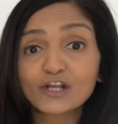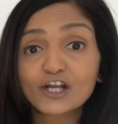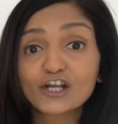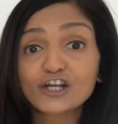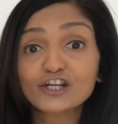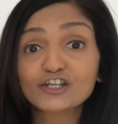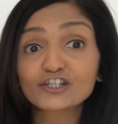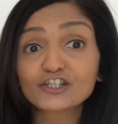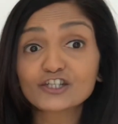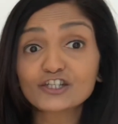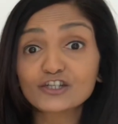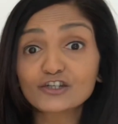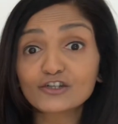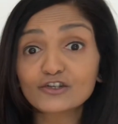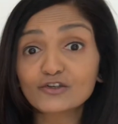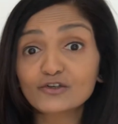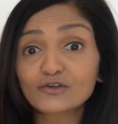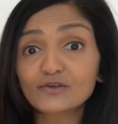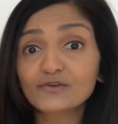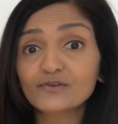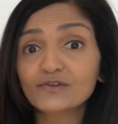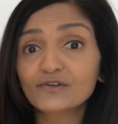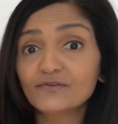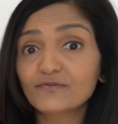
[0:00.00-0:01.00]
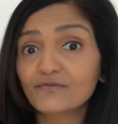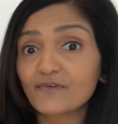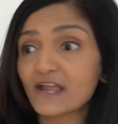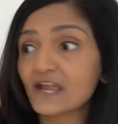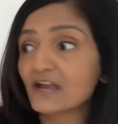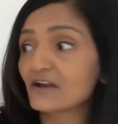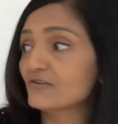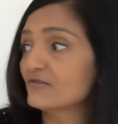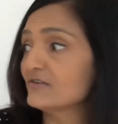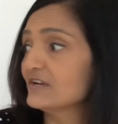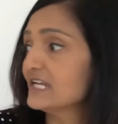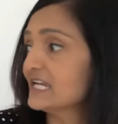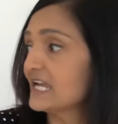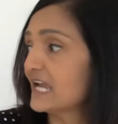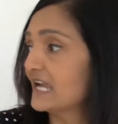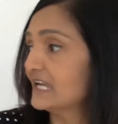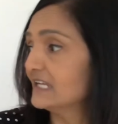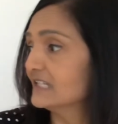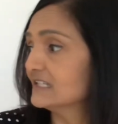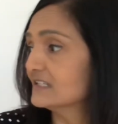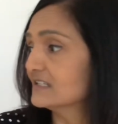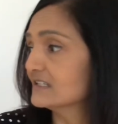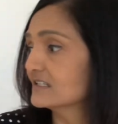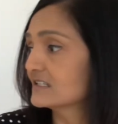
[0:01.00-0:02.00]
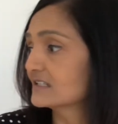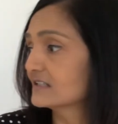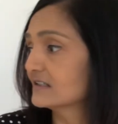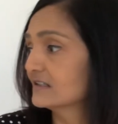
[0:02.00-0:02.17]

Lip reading: to the very end.